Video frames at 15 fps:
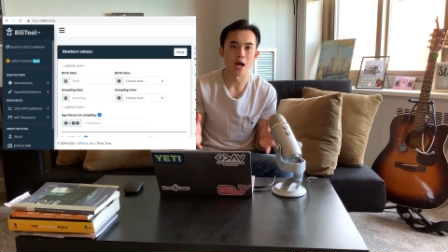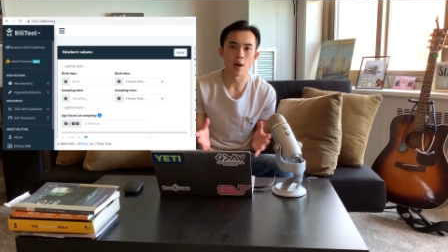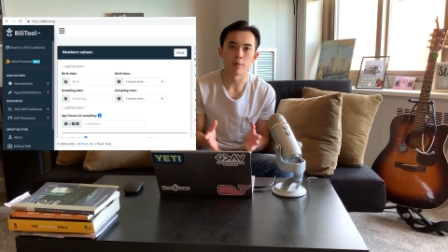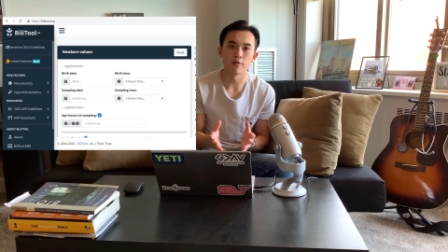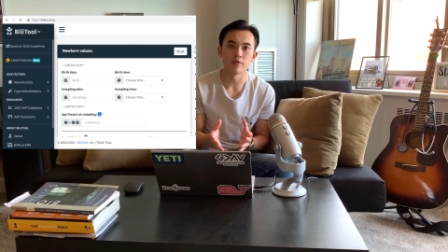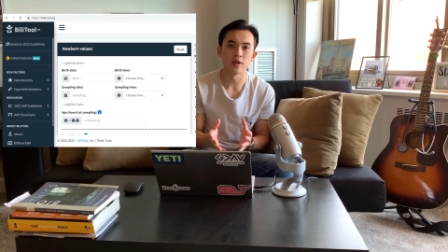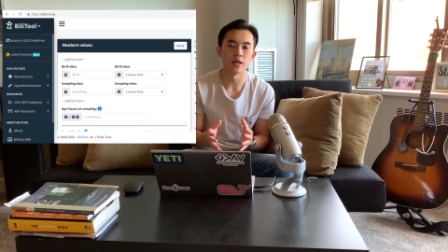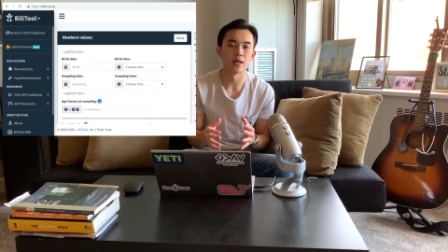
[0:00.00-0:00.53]
top
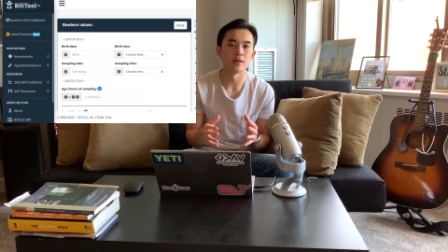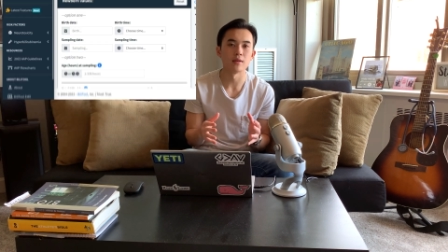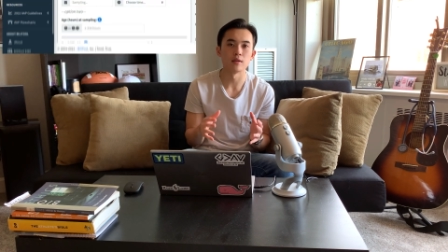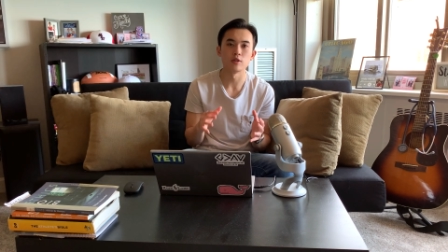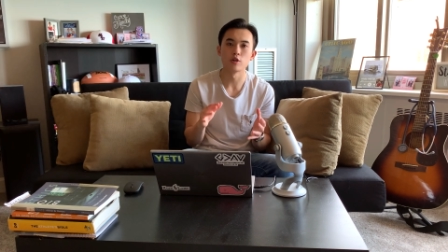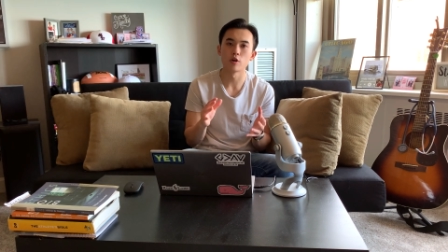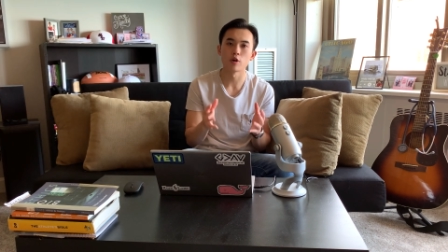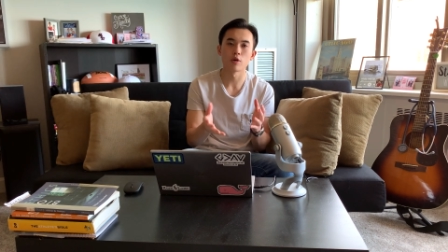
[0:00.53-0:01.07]
of it
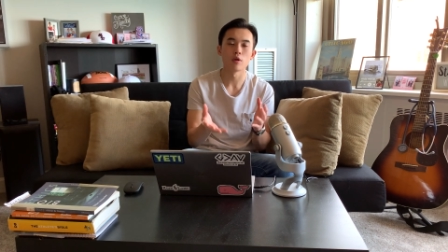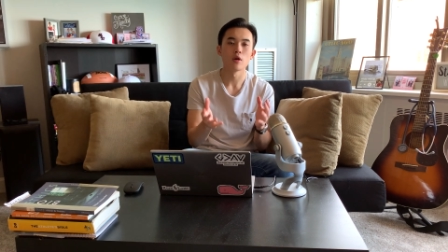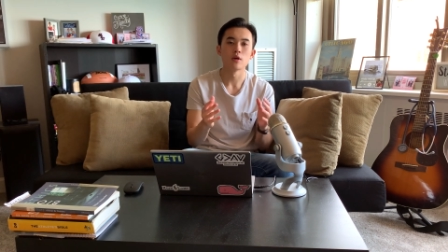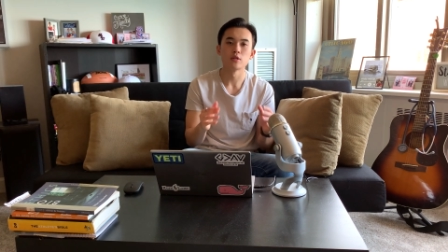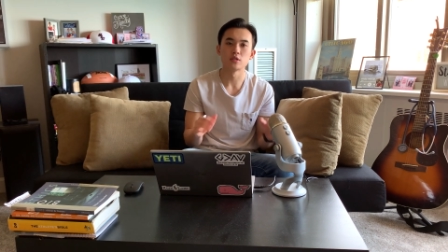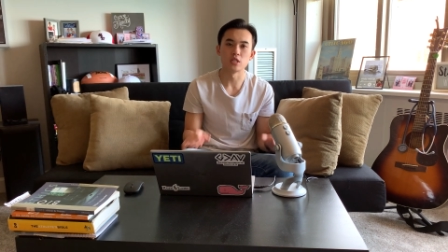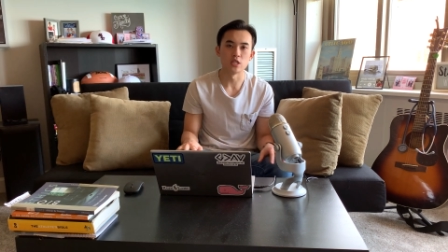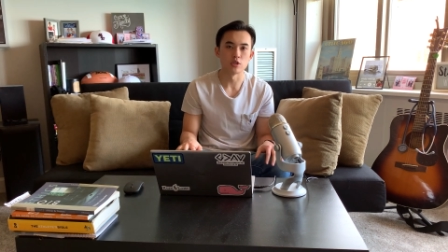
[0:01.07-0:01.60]
and your
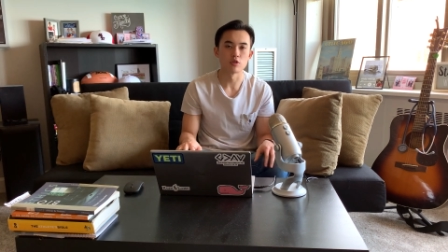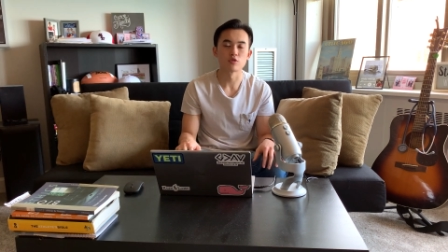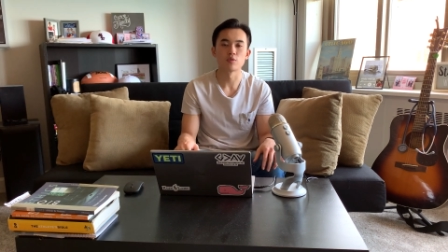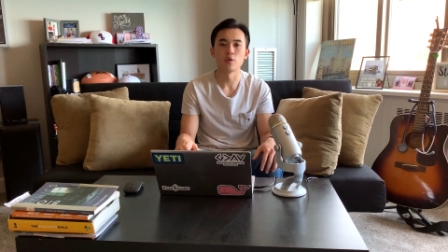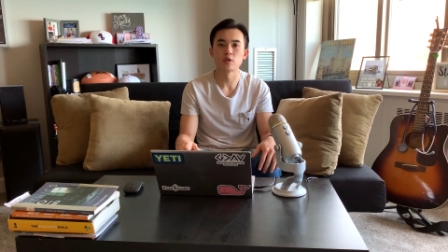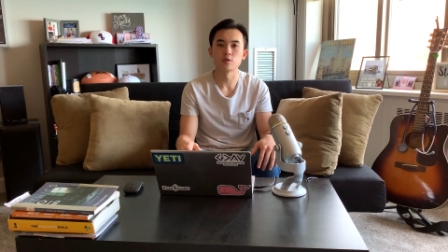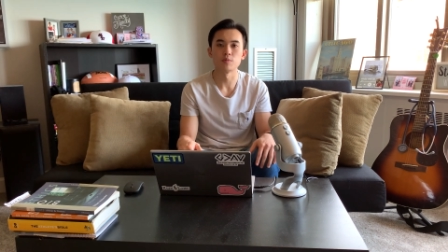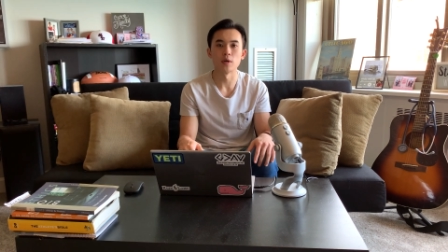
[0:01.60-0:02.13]
seniors
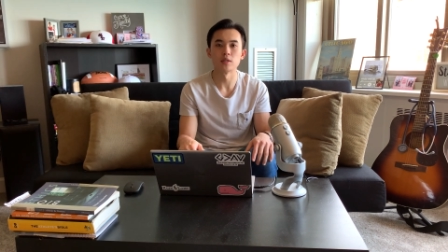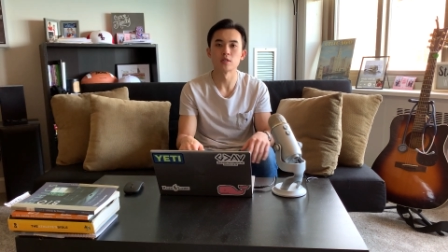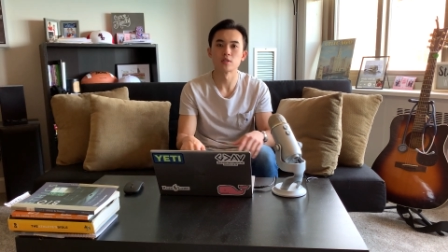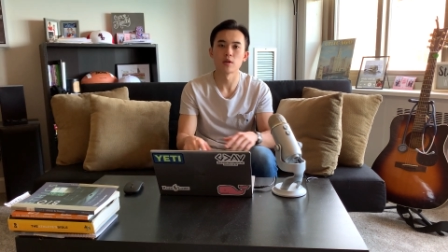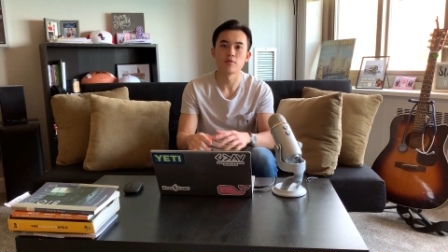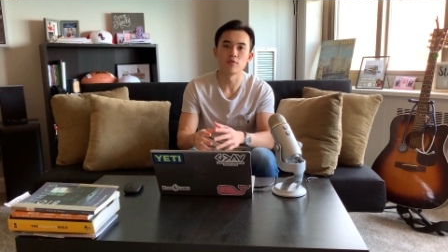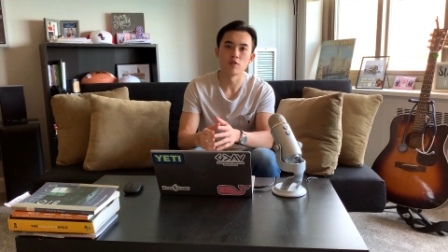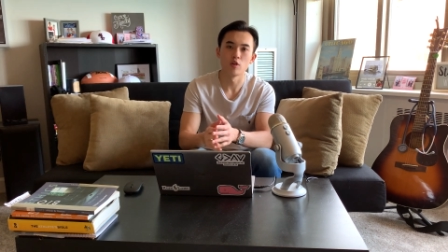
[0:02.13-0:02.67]
will explain this
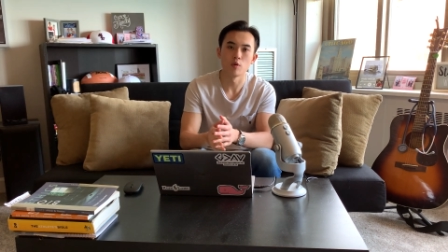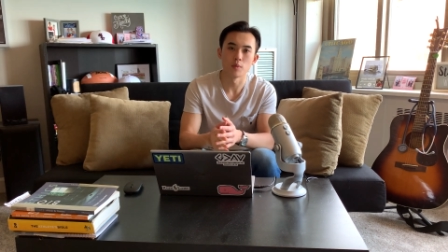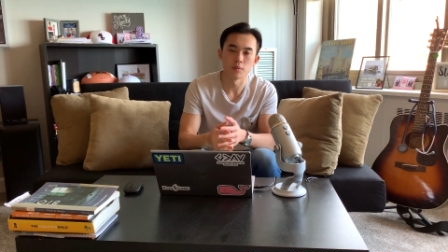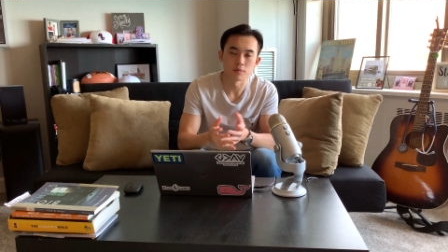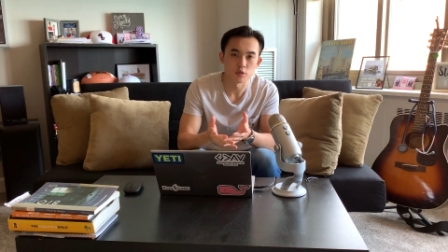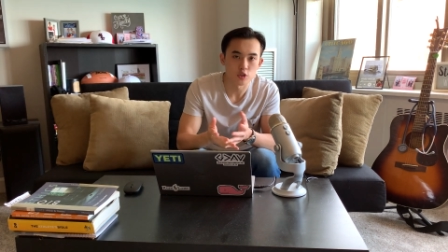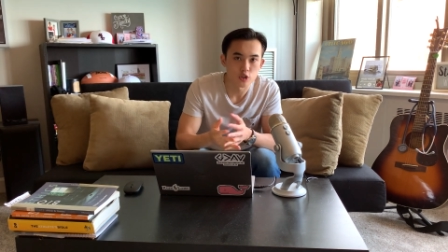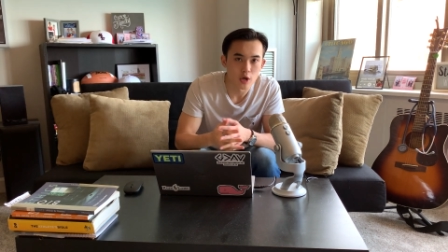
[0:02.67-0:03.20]
up to you but
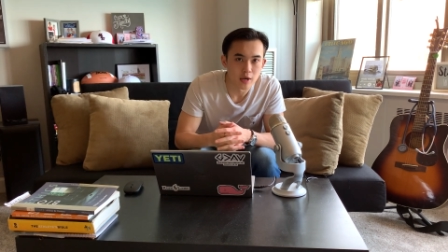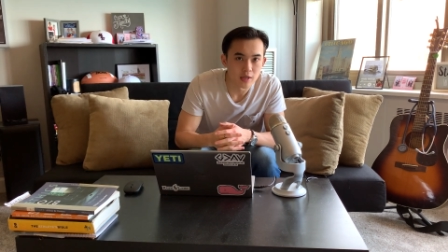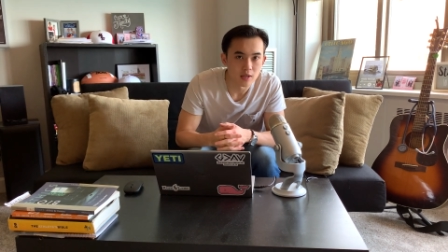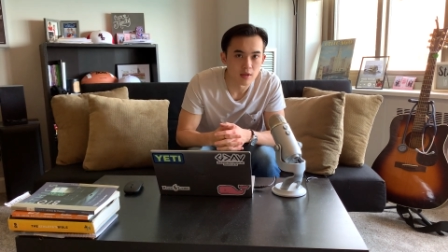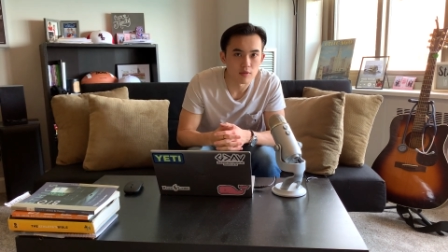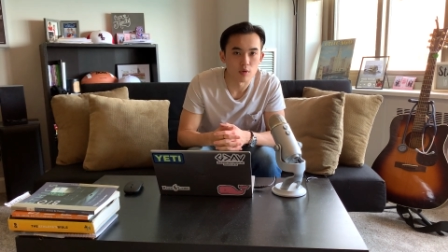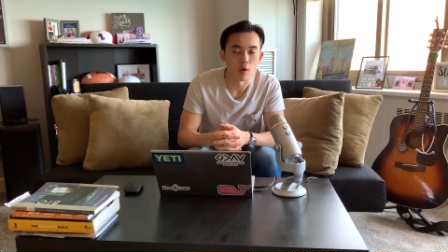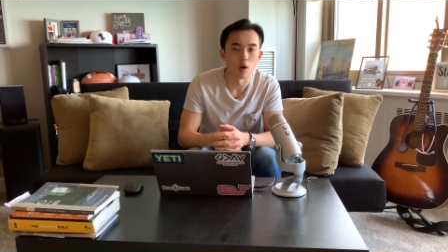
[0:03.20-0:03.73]
i'm just trying to
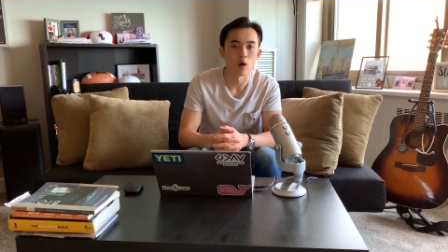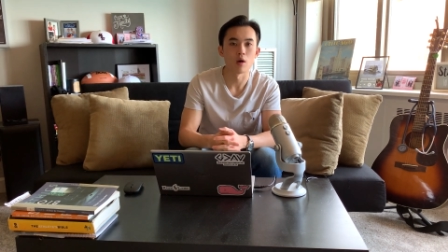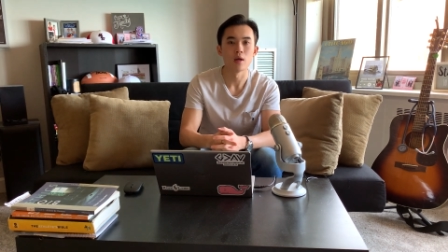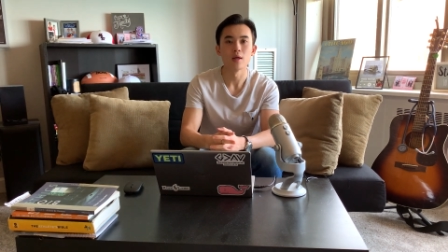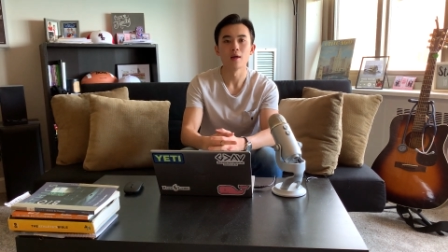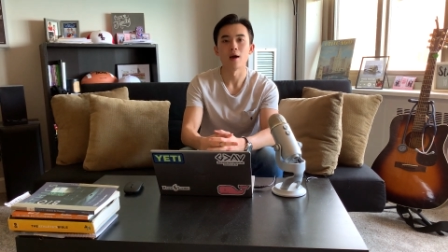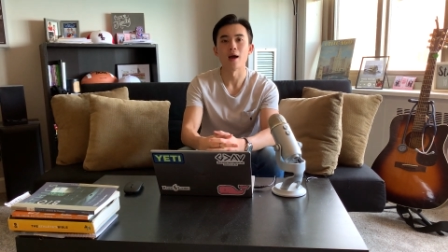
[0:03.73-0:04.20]
give you all